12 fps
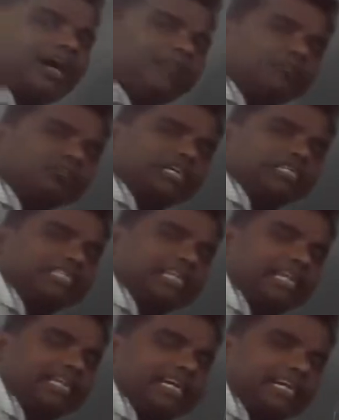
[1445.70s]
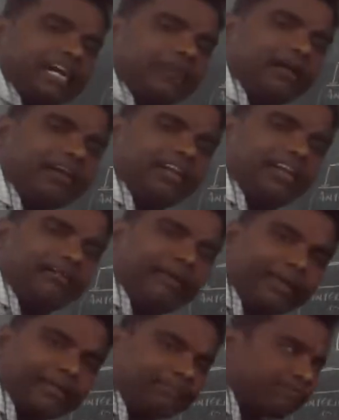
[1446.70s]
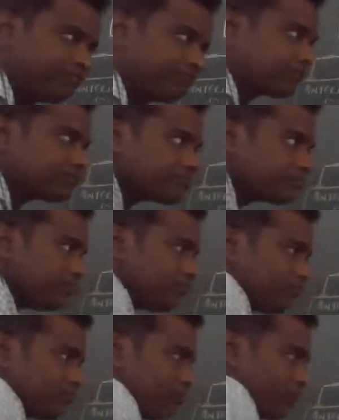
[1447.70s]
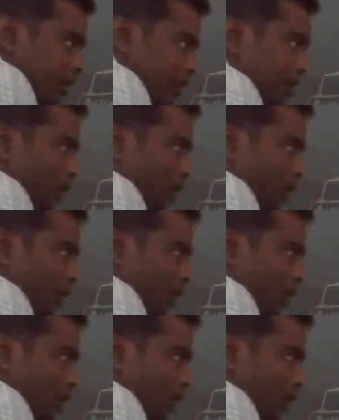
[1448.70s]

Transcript: are secreted. Come on, tell me. Okay,